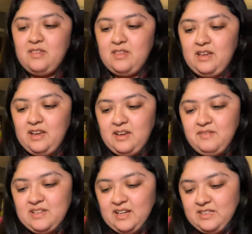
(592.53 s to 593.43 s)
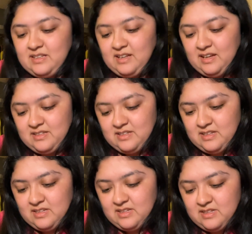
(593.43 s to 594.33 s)
they have nice
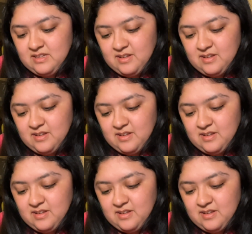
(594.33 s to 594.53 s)
cases.